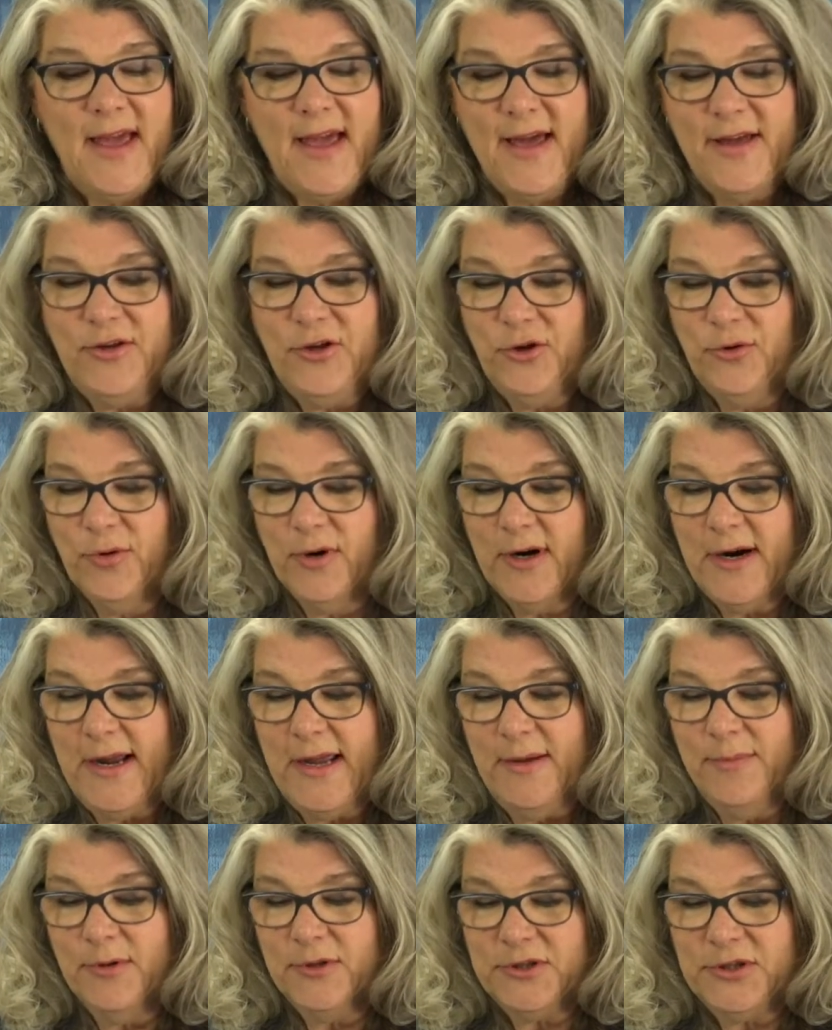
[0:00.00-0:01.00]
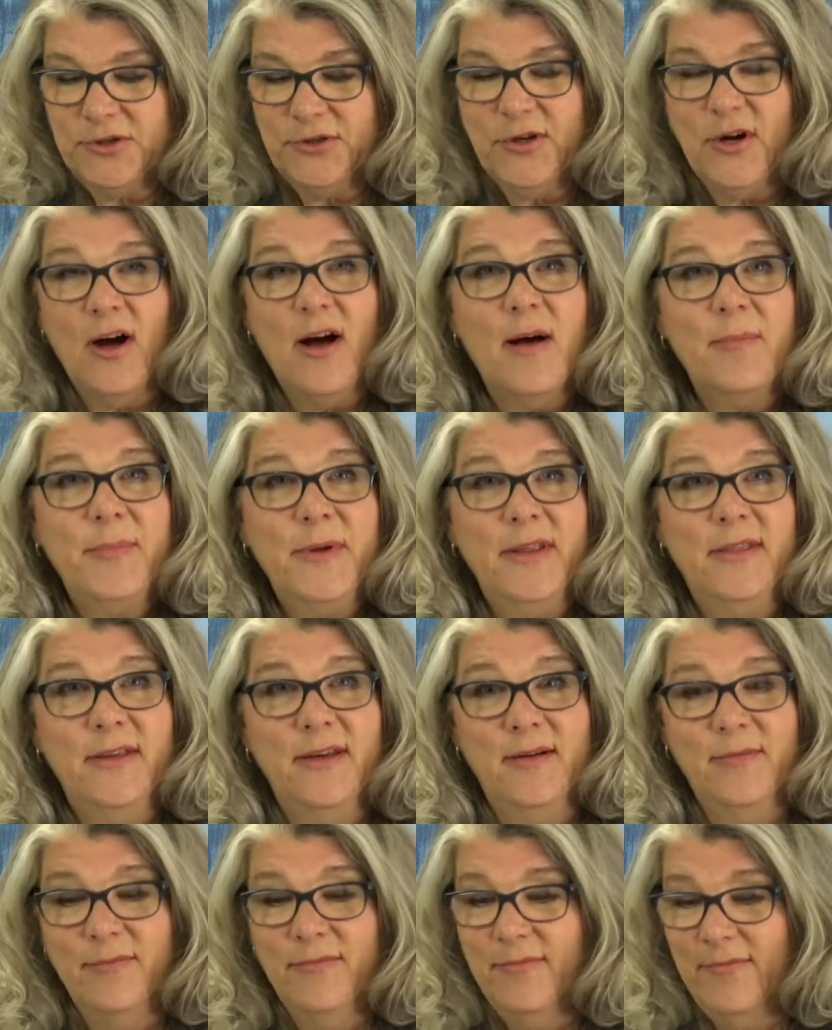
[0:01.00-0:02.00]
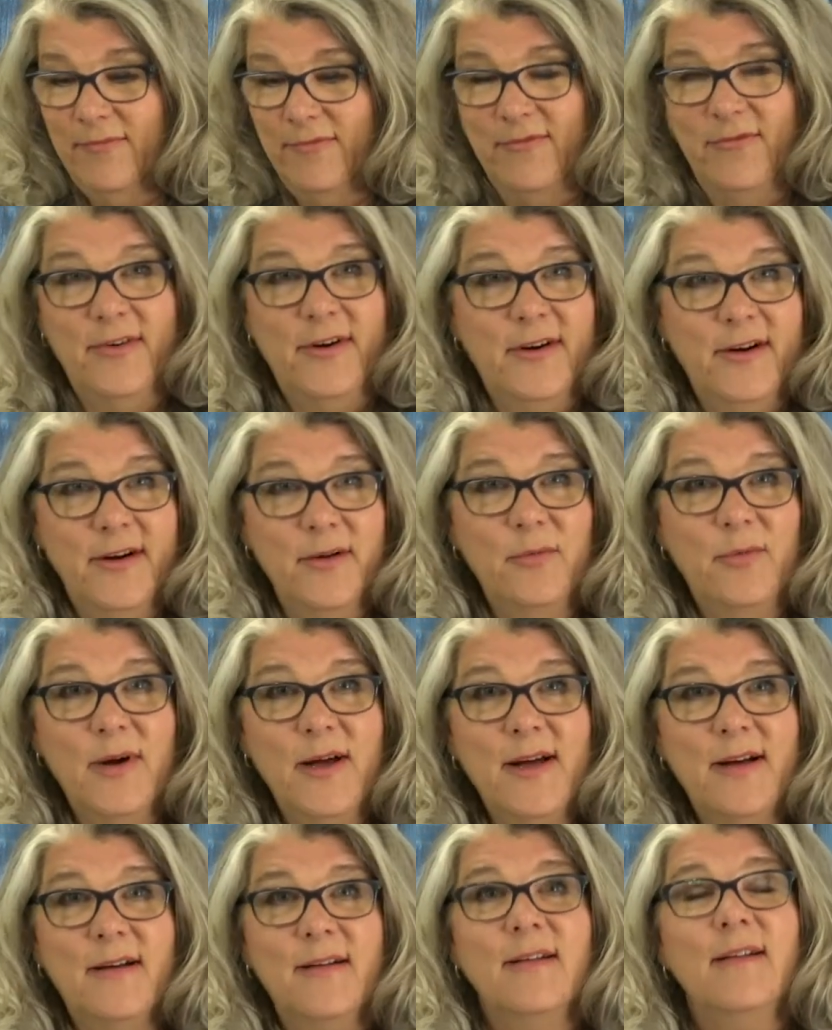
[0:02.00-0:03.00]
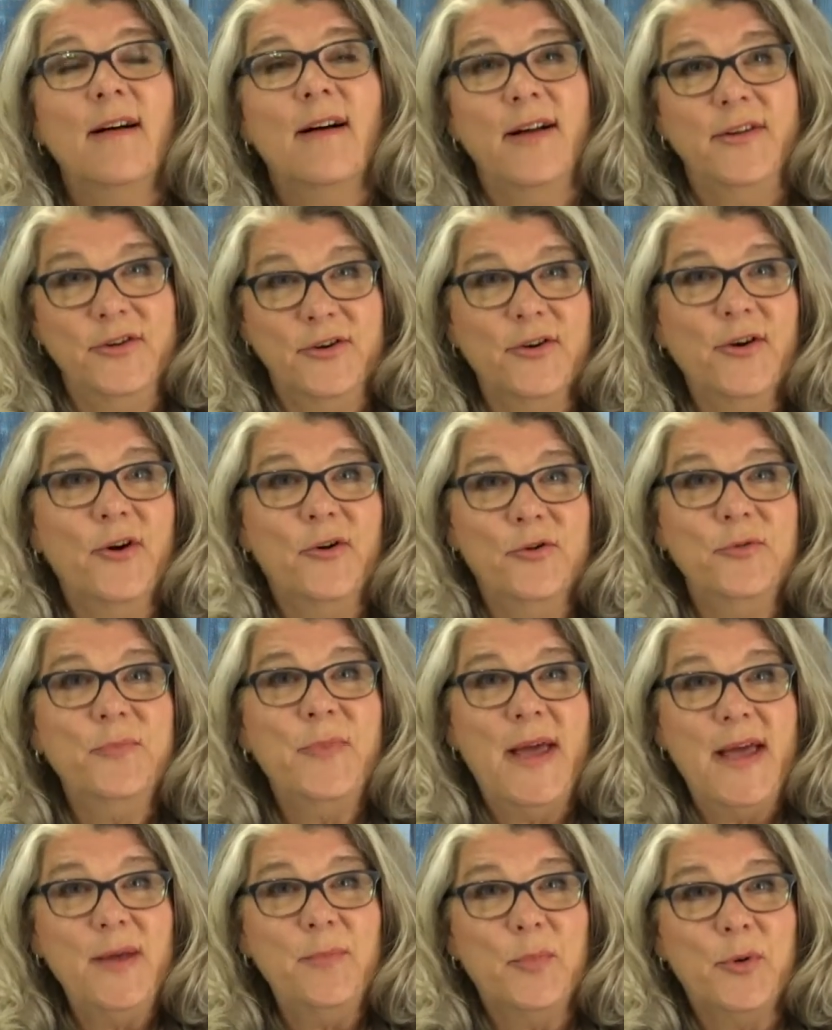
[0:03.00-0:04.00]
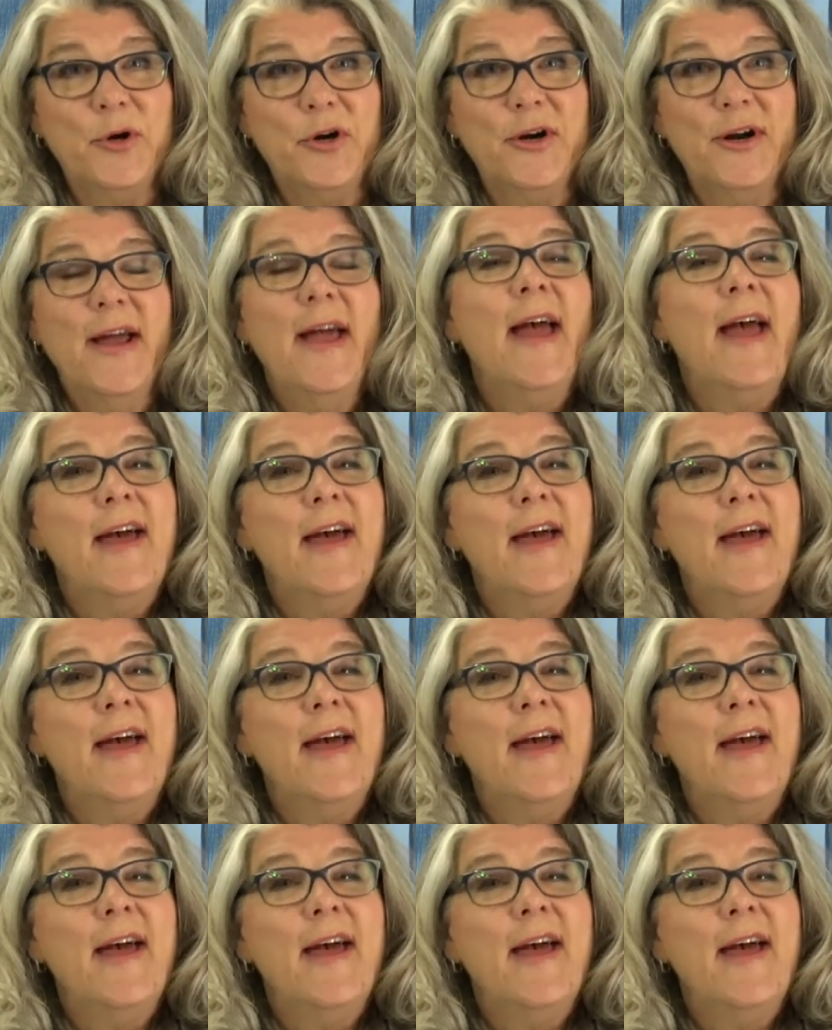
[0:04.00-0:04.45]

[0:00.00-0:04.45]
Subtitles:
and you are able to copy them very well on your own paper.